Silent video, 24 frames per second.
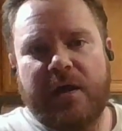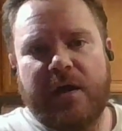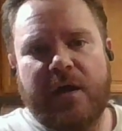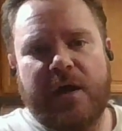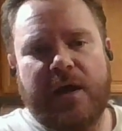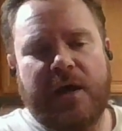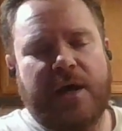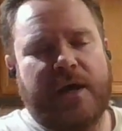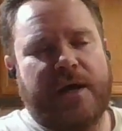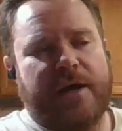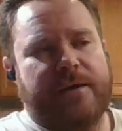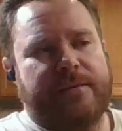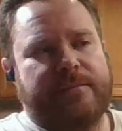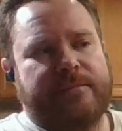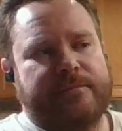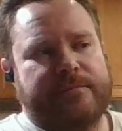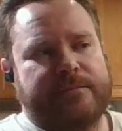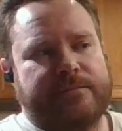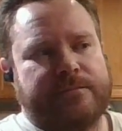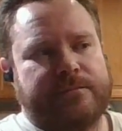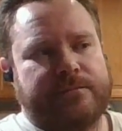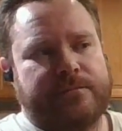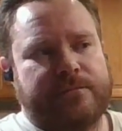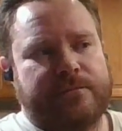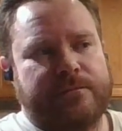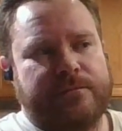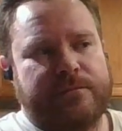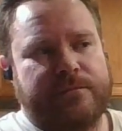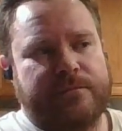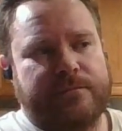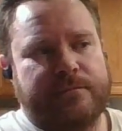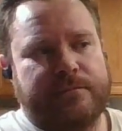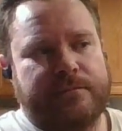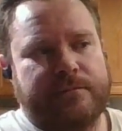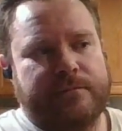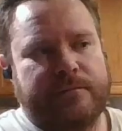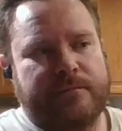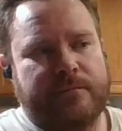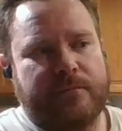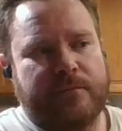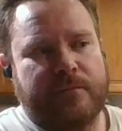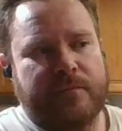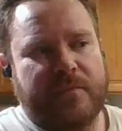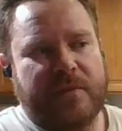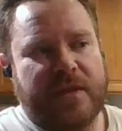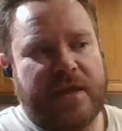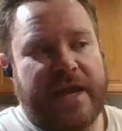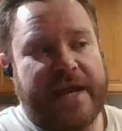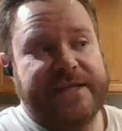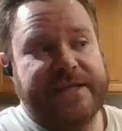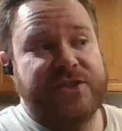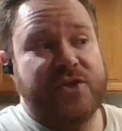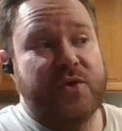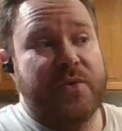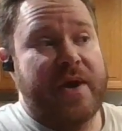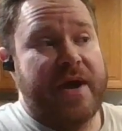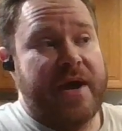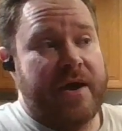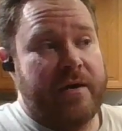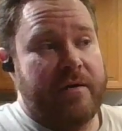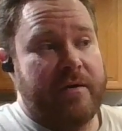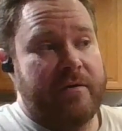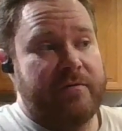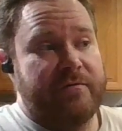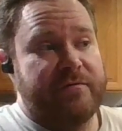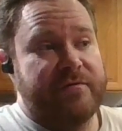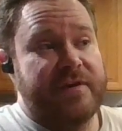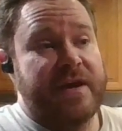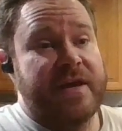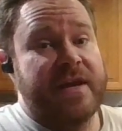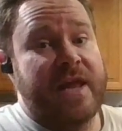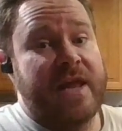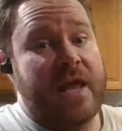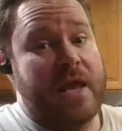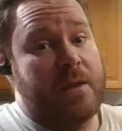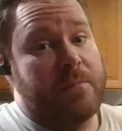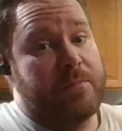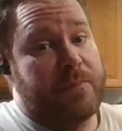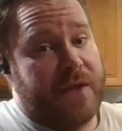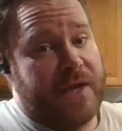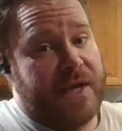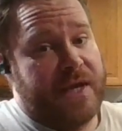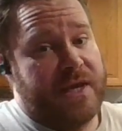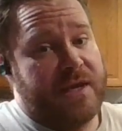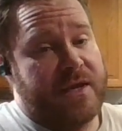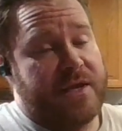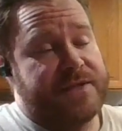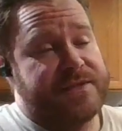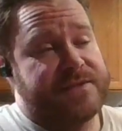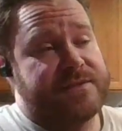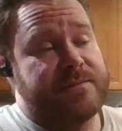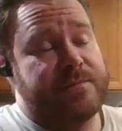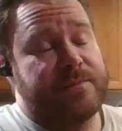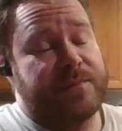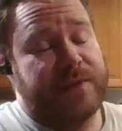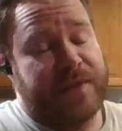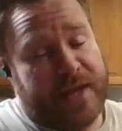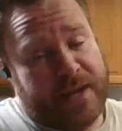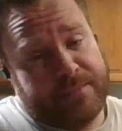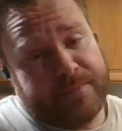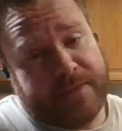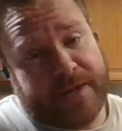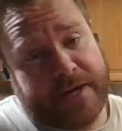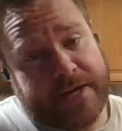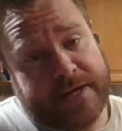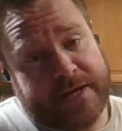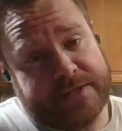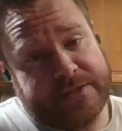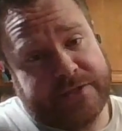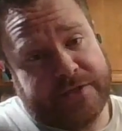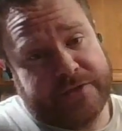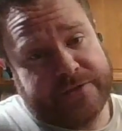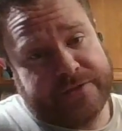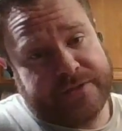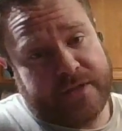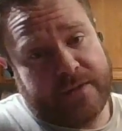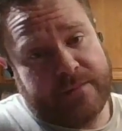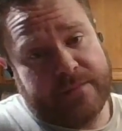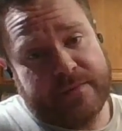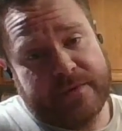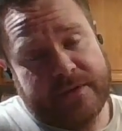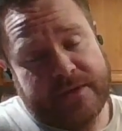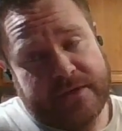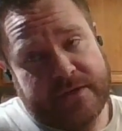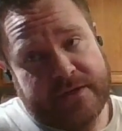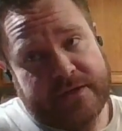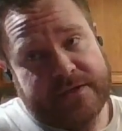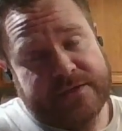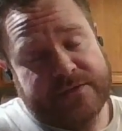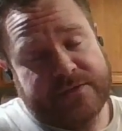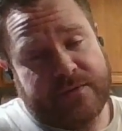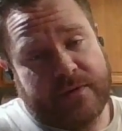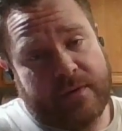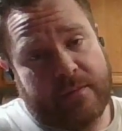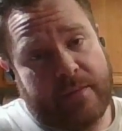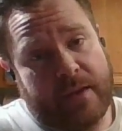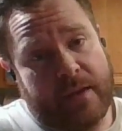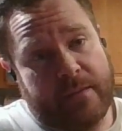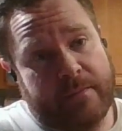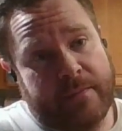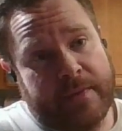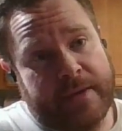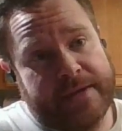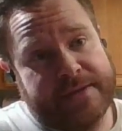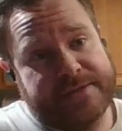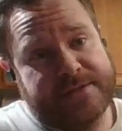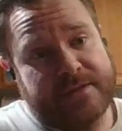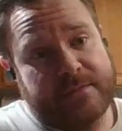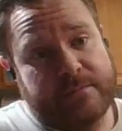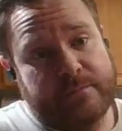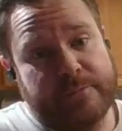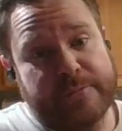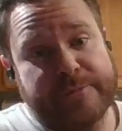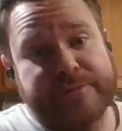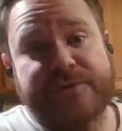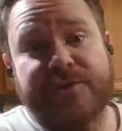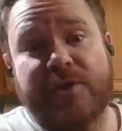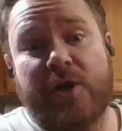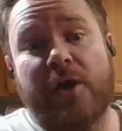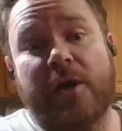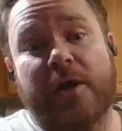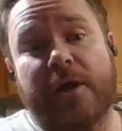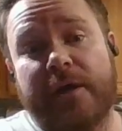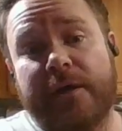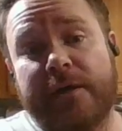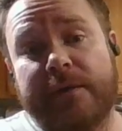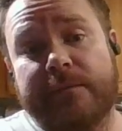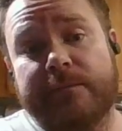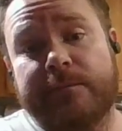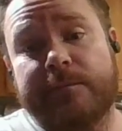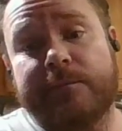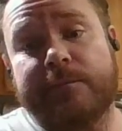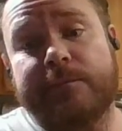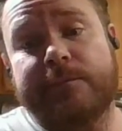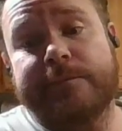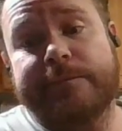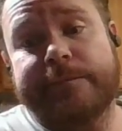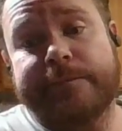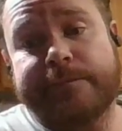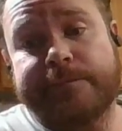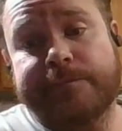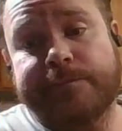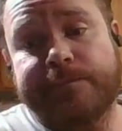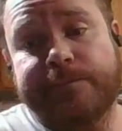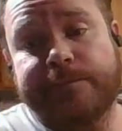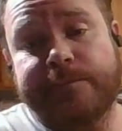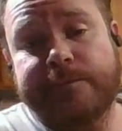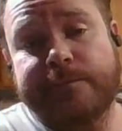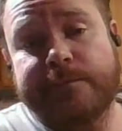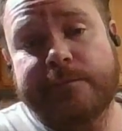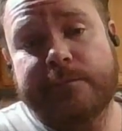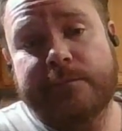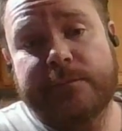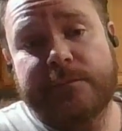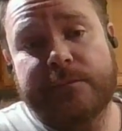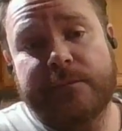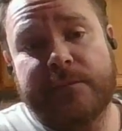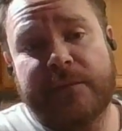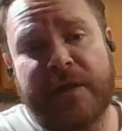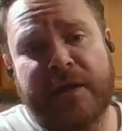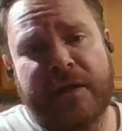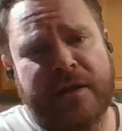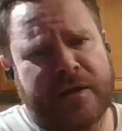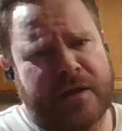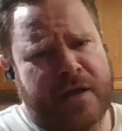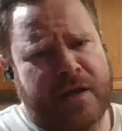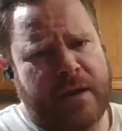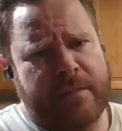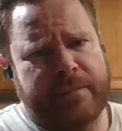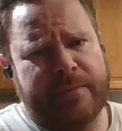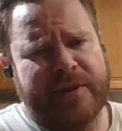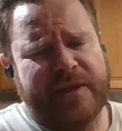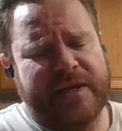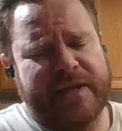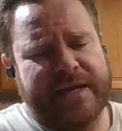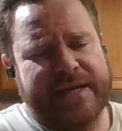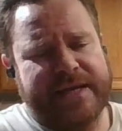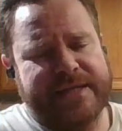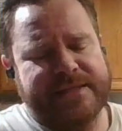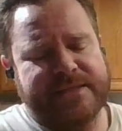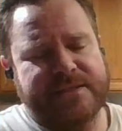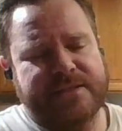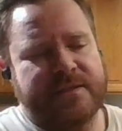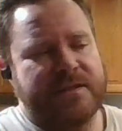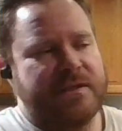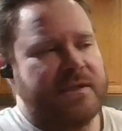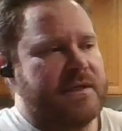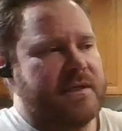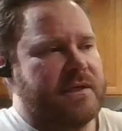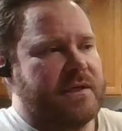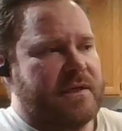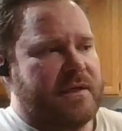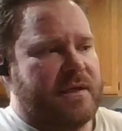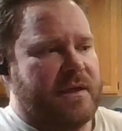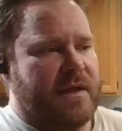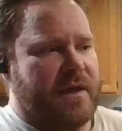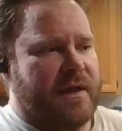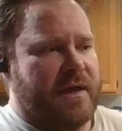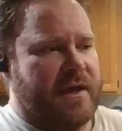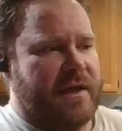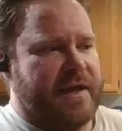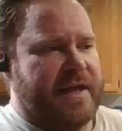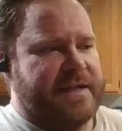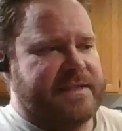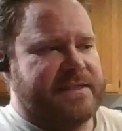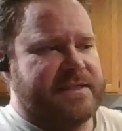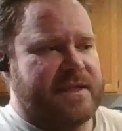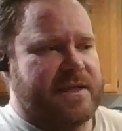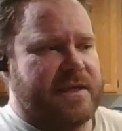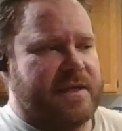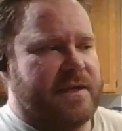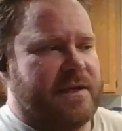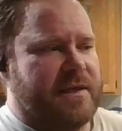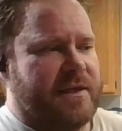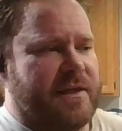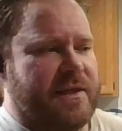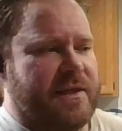Um, I do have an eggplant and some lamb that I need to use up, so I might make some moussaka in a couple of days. That's a